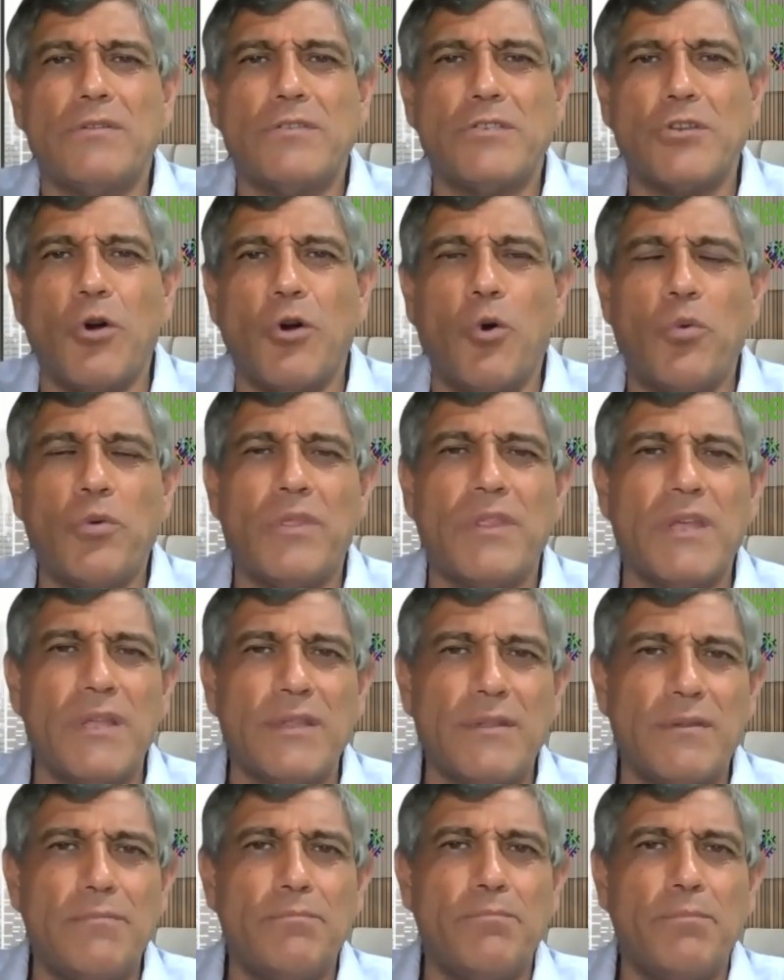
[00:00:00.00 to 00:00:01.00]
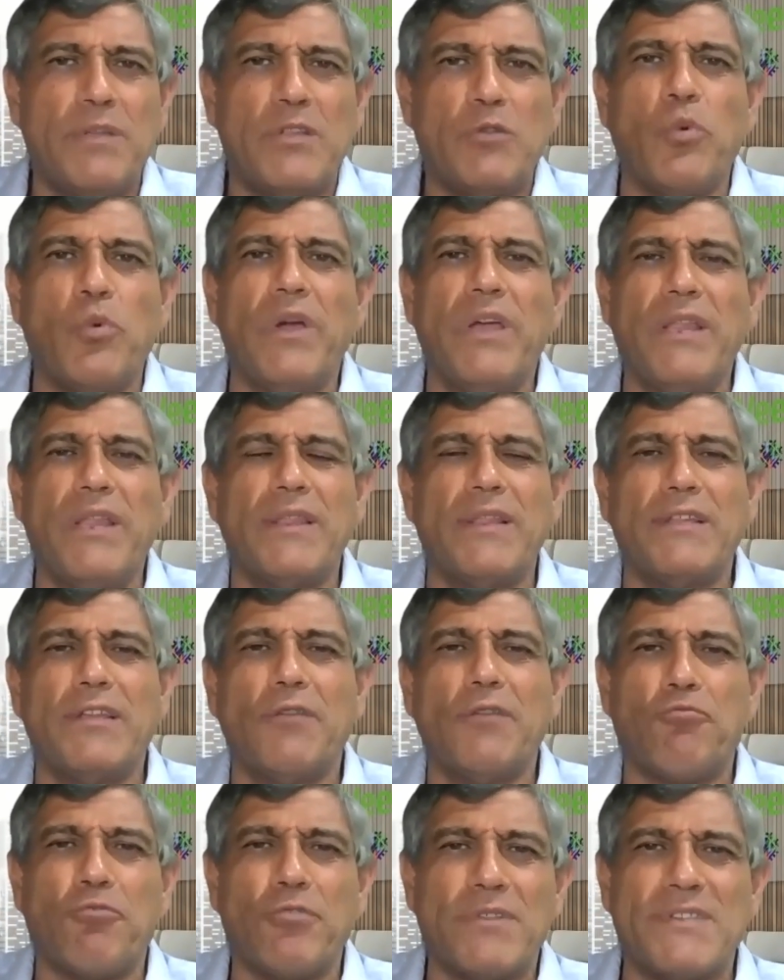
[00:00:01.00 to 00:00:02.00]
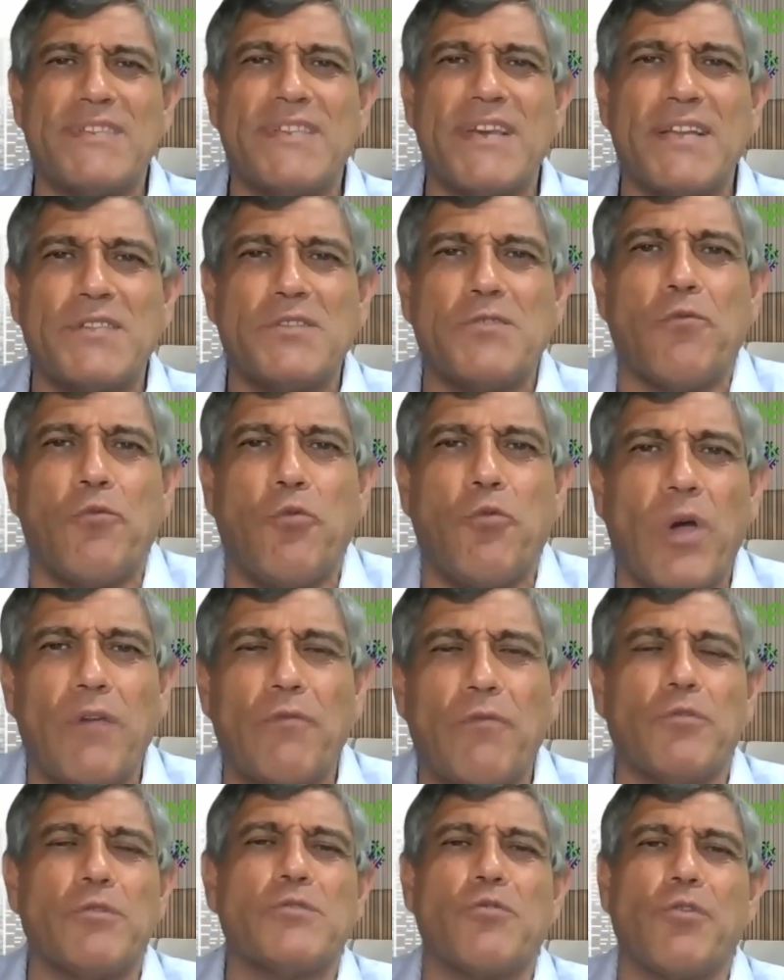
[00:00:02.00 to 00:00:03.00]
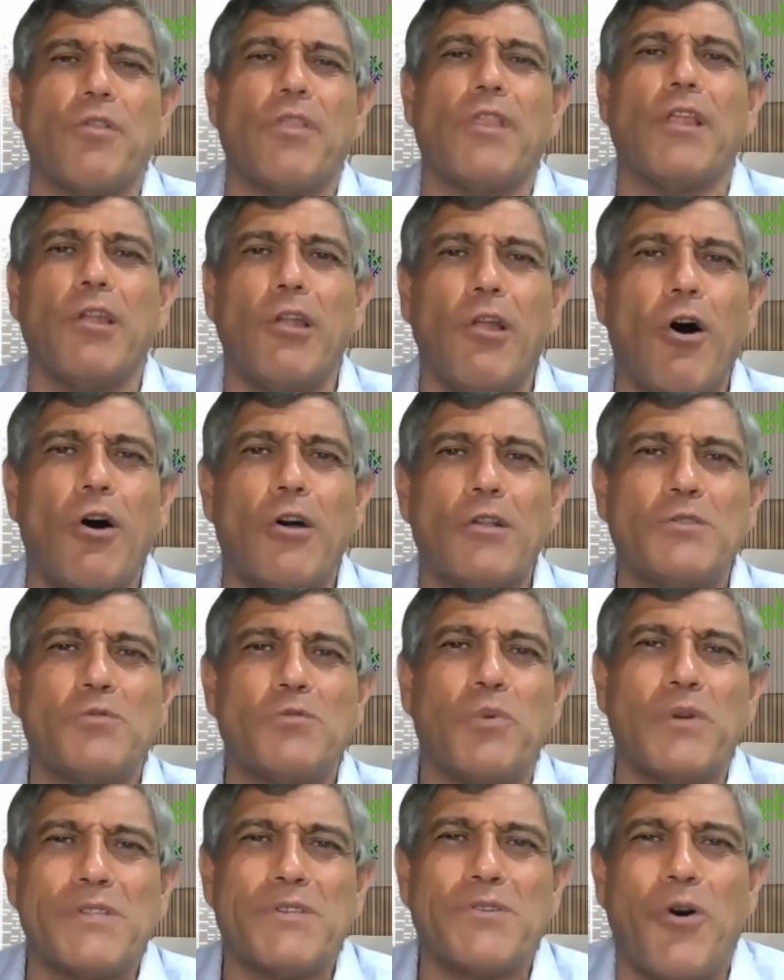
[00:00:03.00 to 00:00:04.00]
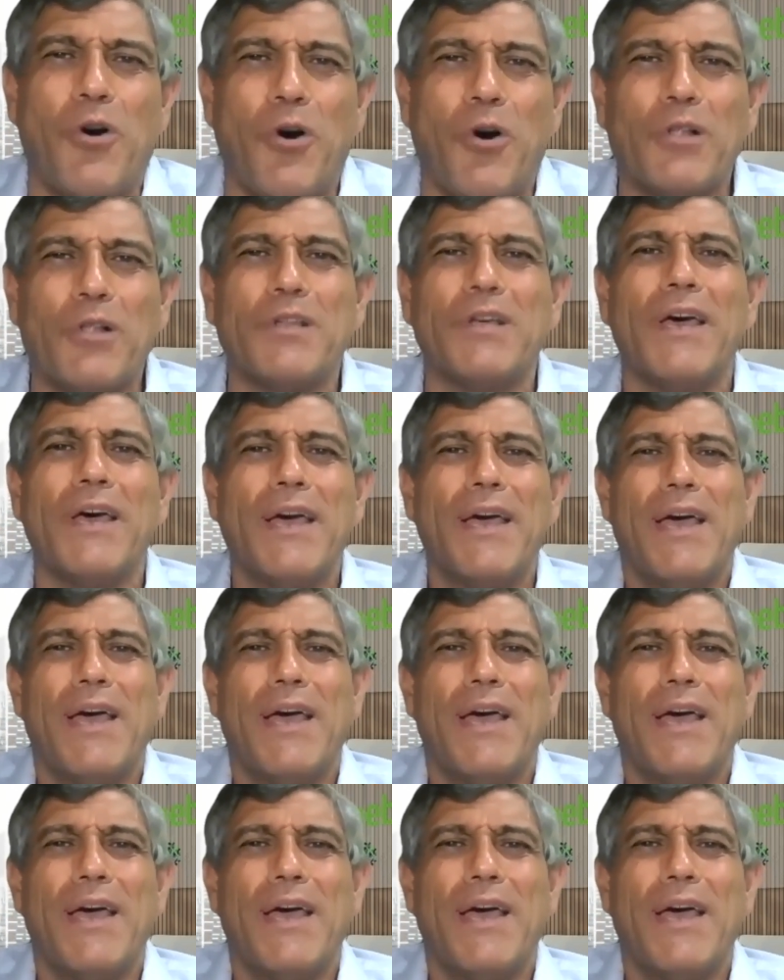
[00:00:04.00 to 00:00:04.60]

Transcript: show that between the different sets of wafers, or the lots, what's called,